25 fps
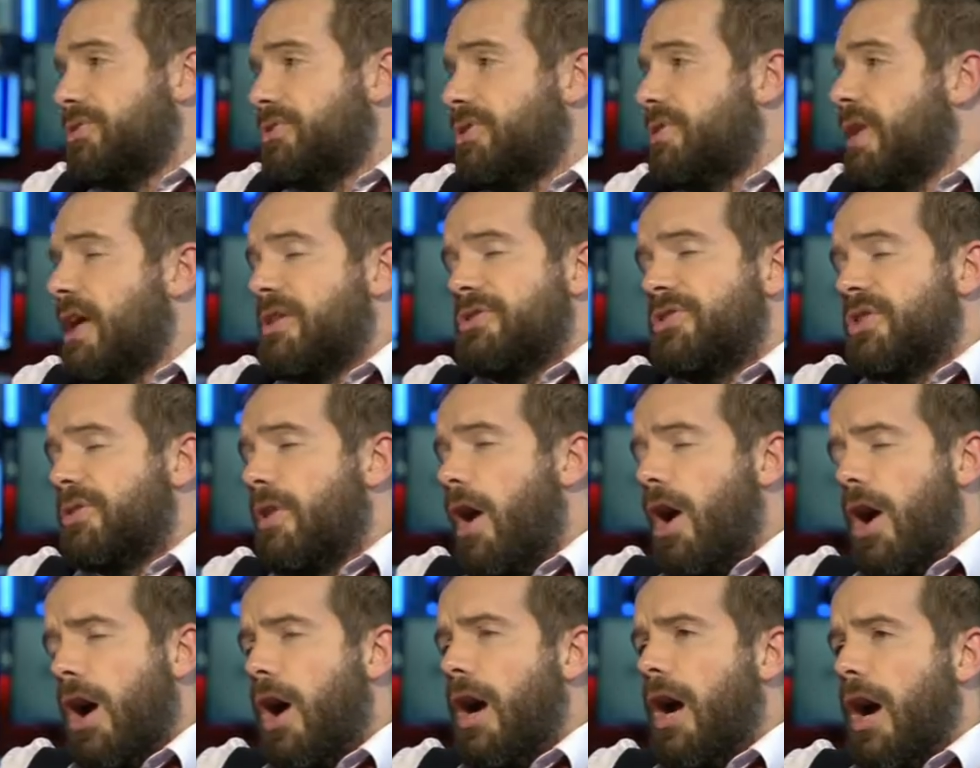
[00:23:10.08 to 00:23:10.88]
do that. And so,
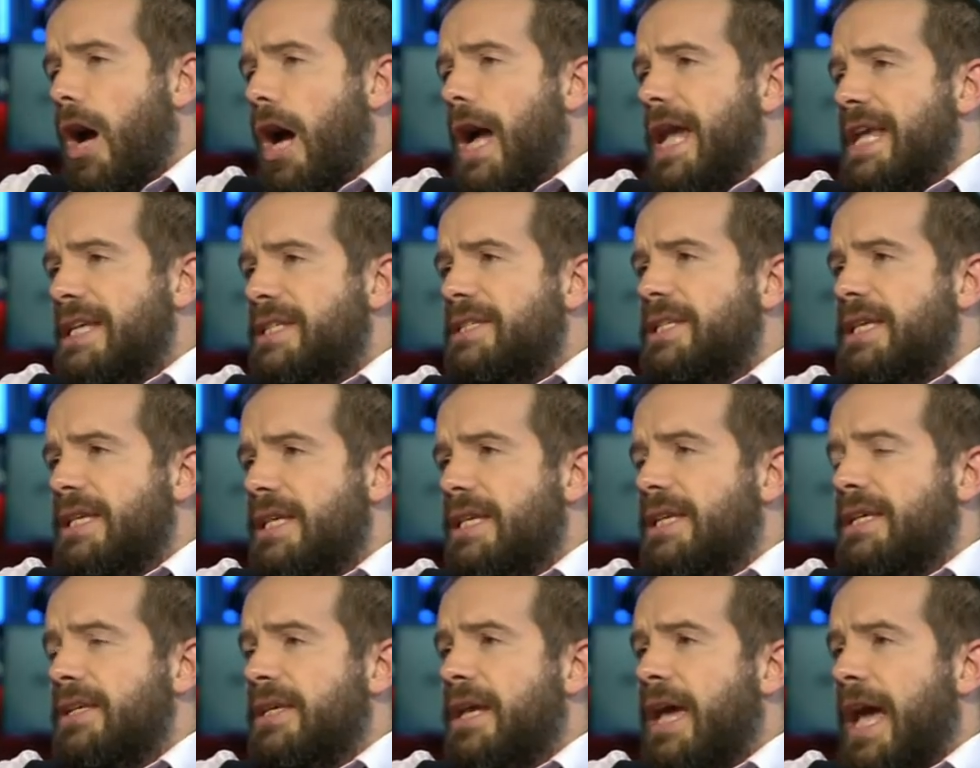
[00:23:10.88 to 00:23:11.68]
uh, is
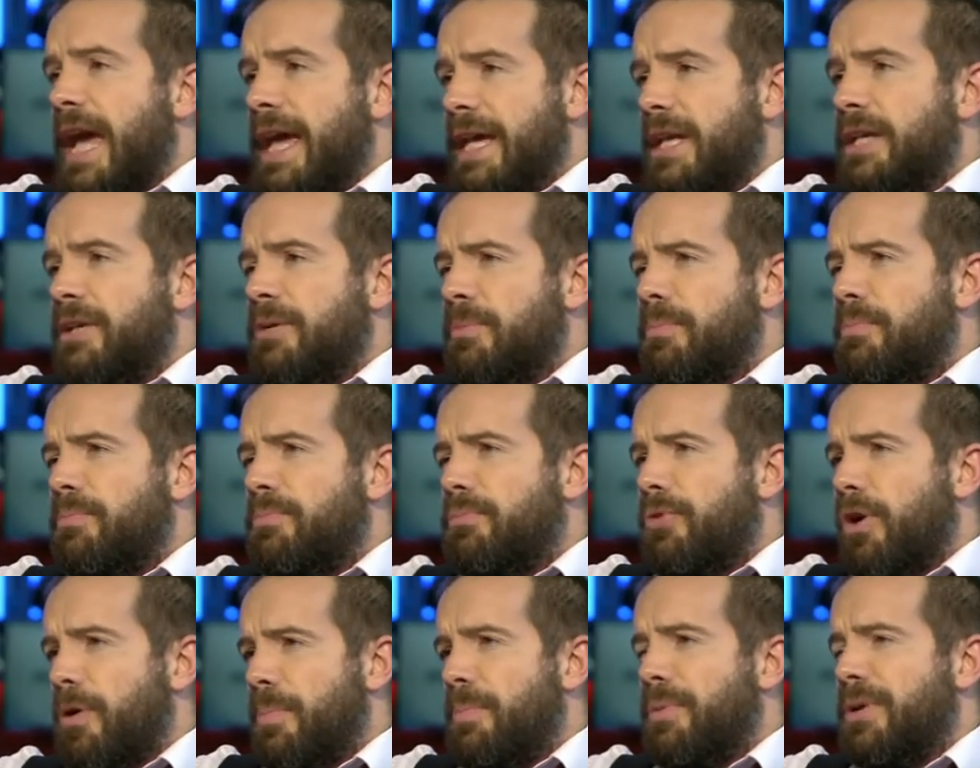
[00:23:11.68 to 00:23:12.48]
he a
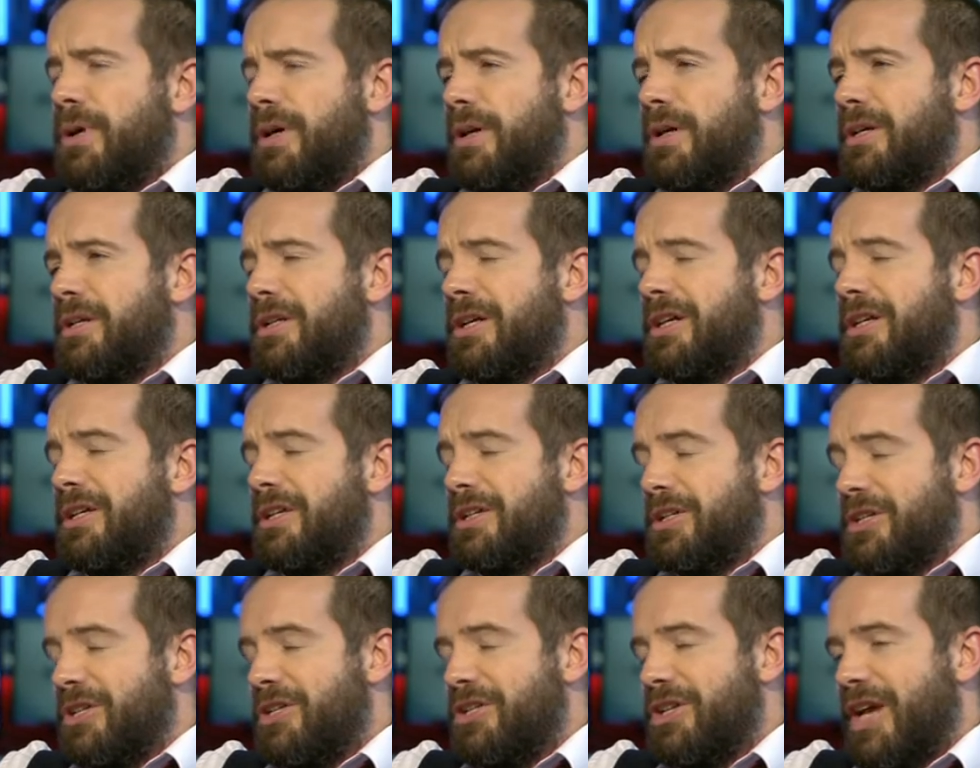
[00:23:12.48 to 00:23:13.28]
proper
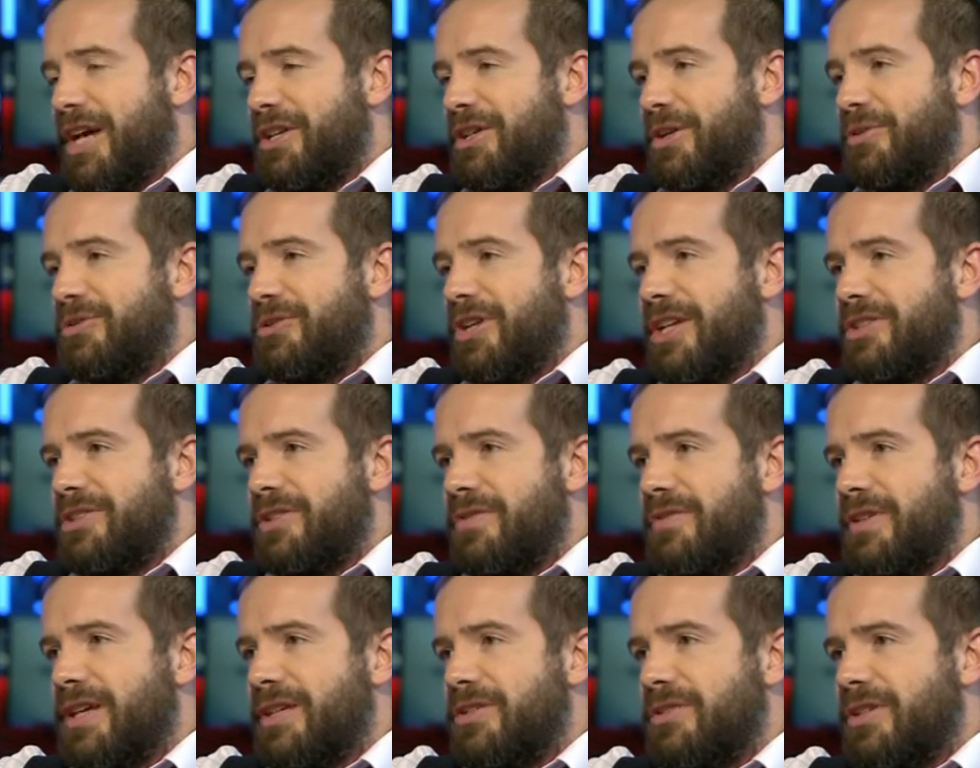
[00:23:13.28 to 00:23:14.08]
shadow Chancellor
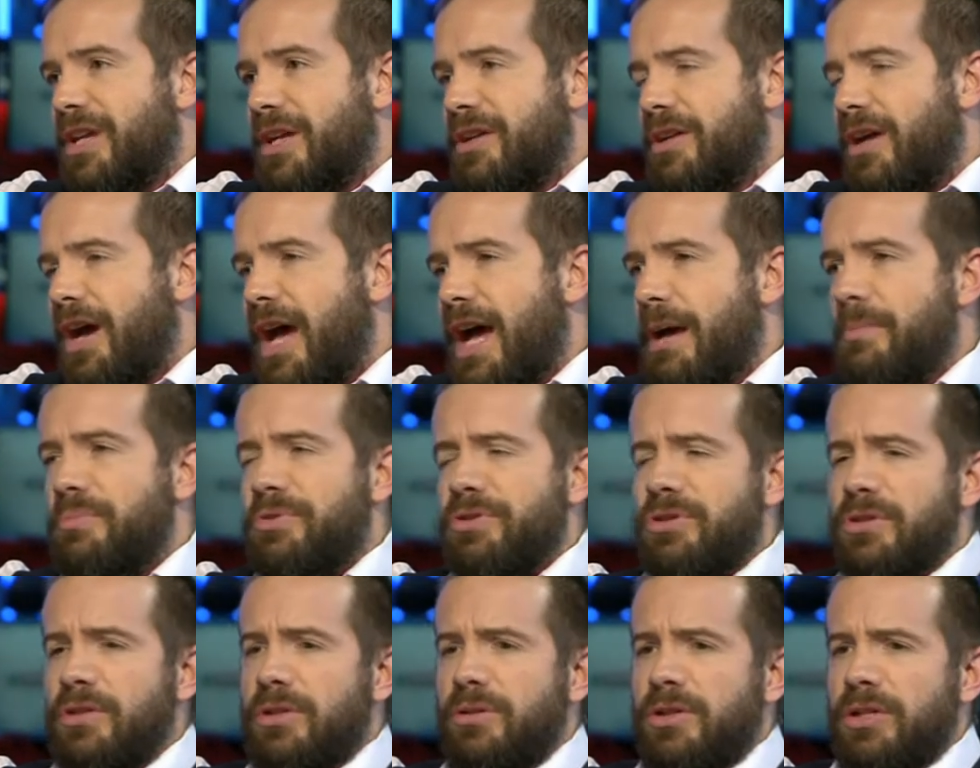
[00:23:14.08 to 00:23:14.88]
of the Exchequer?
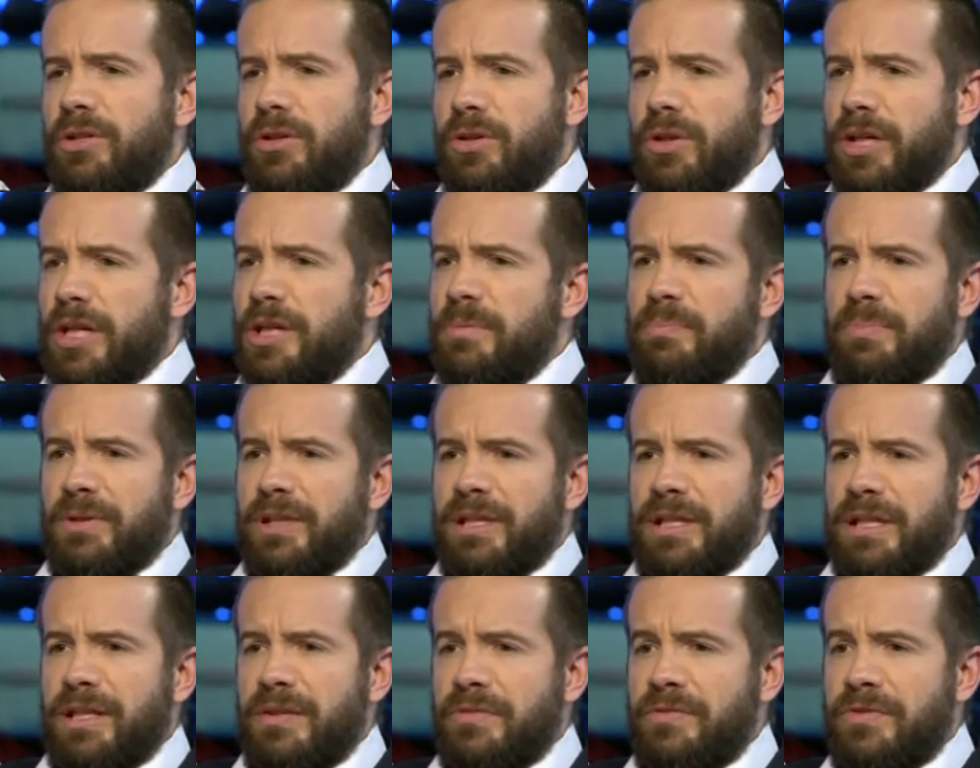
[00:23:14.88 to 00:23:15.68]
Absolutely not. He
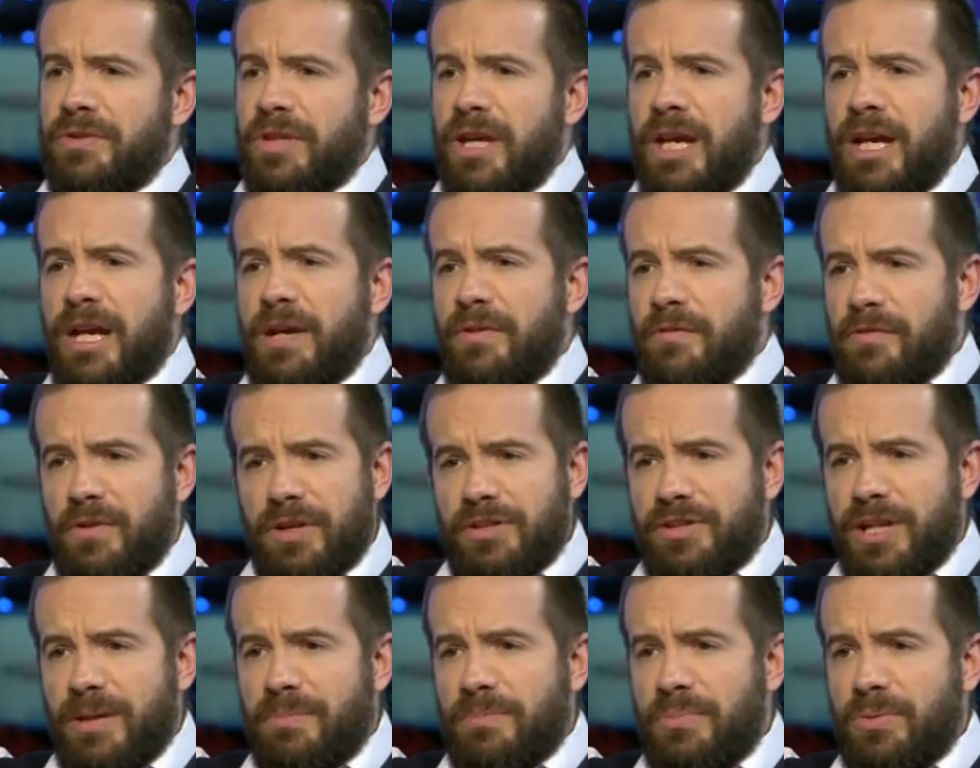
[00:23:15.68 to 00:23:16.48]
believes, for
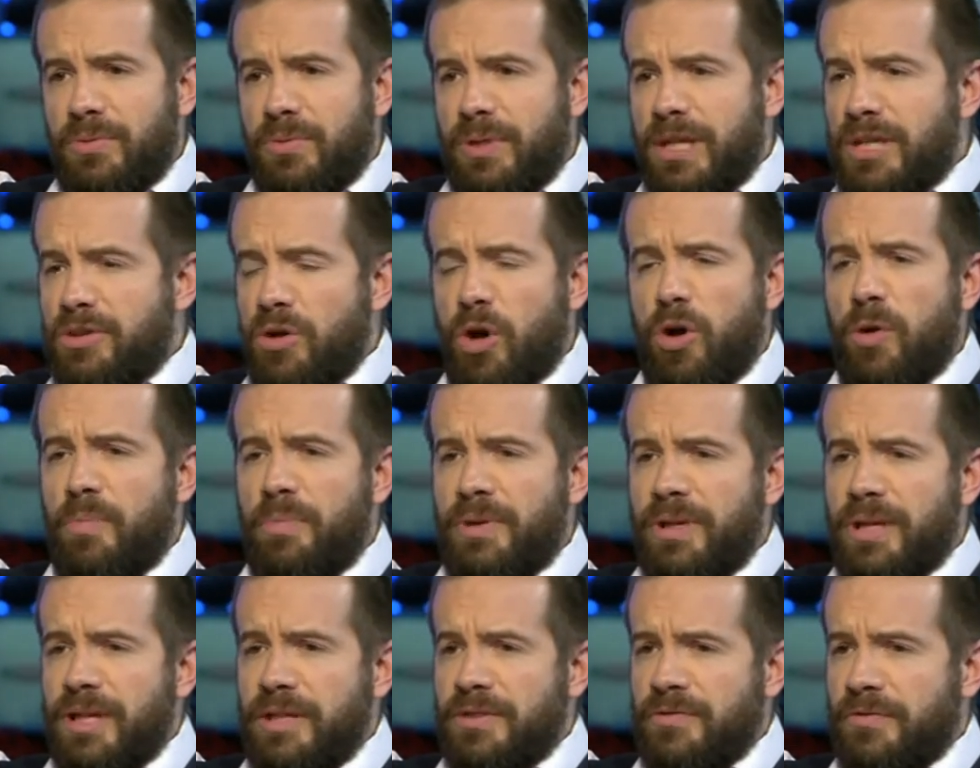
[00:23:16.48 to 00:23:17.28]
example, his
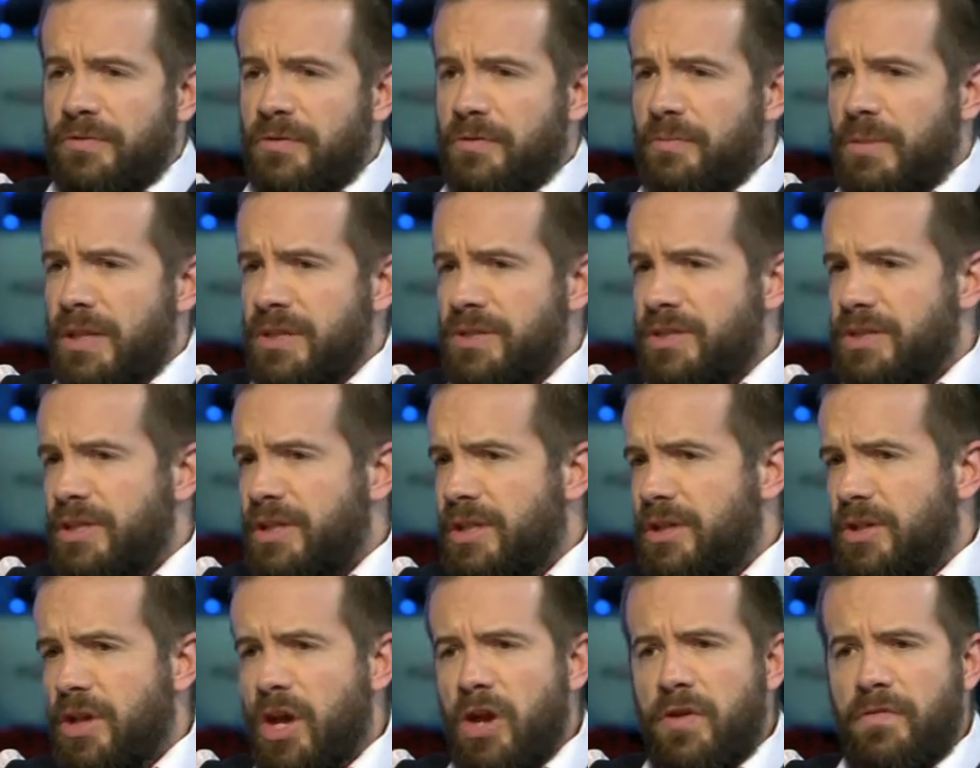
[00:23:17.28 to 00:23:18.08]
hobby is fomenting
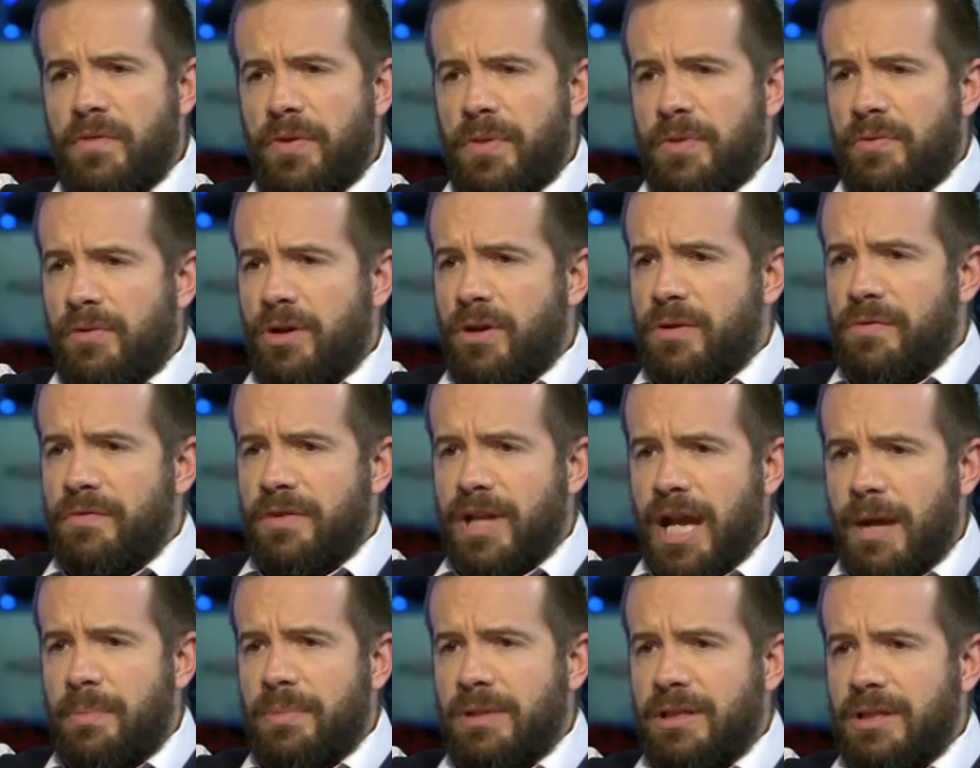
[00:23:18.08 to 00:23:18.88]
an overthrow of
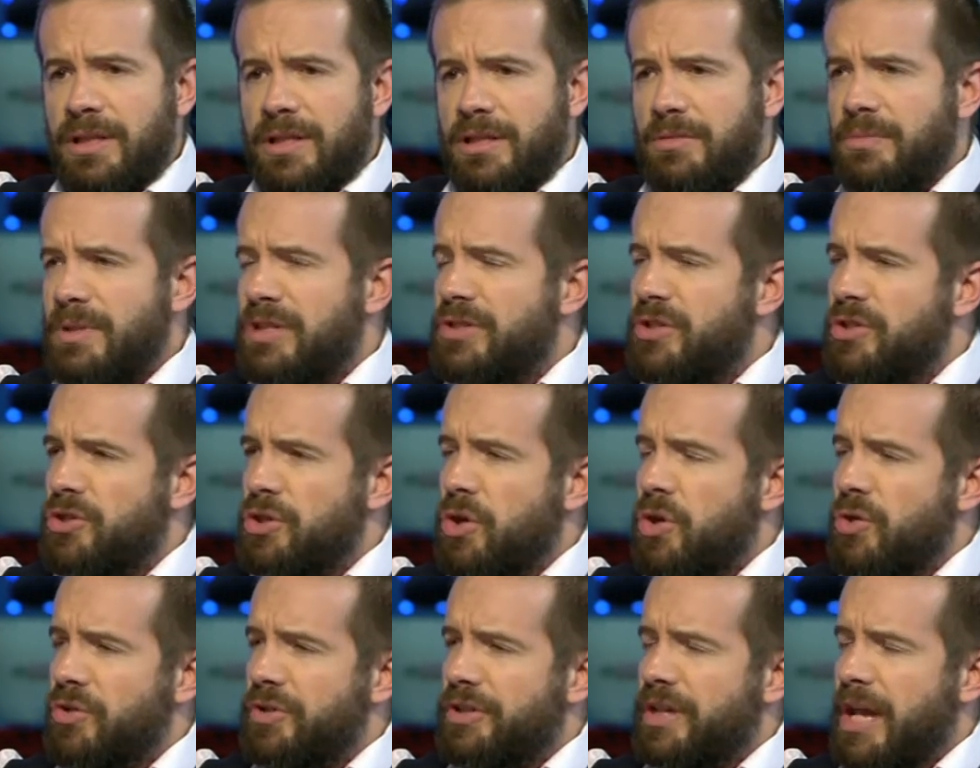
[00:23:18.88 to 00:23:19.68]
capitalism. He's a
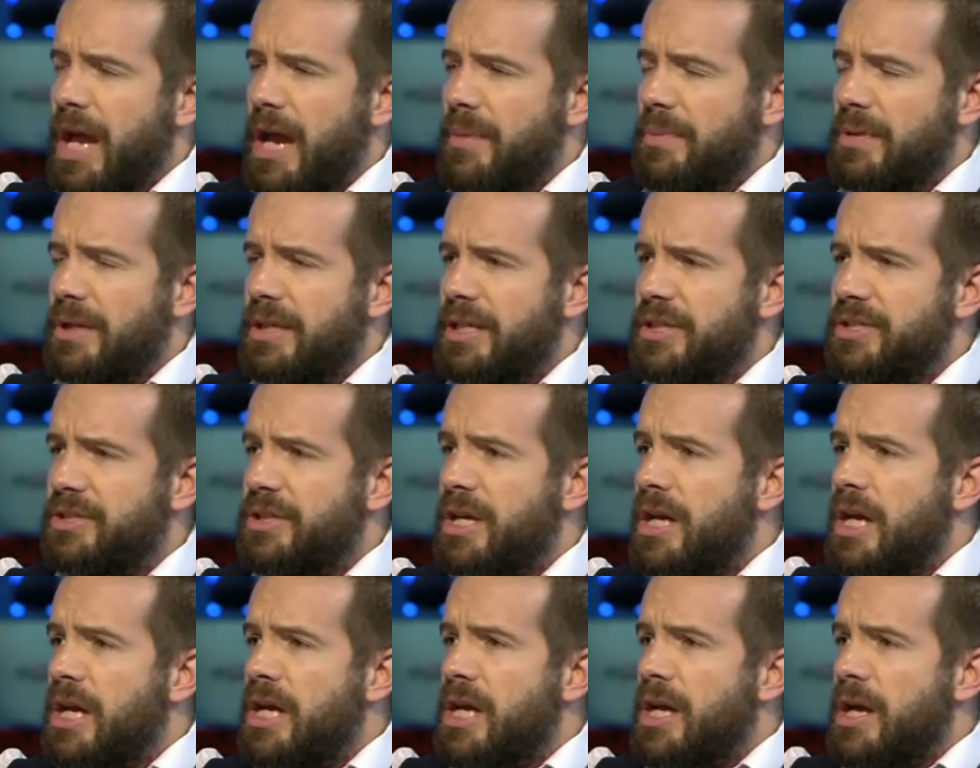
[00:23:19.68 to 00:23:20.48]
non-capitalist
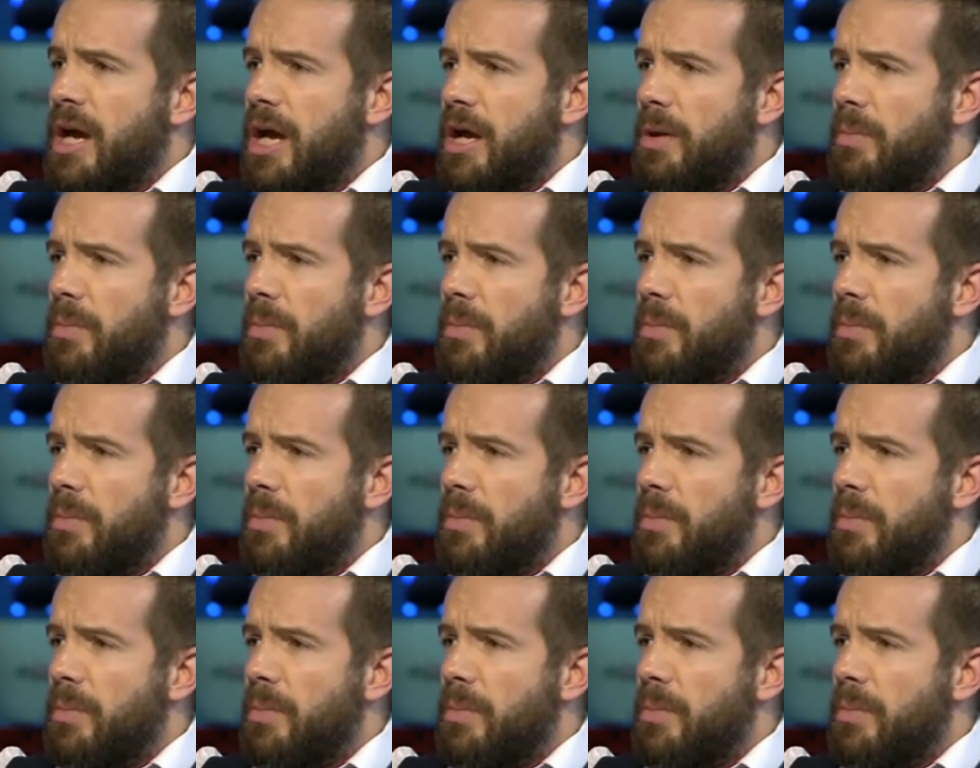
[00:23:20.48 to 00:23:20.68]
uh,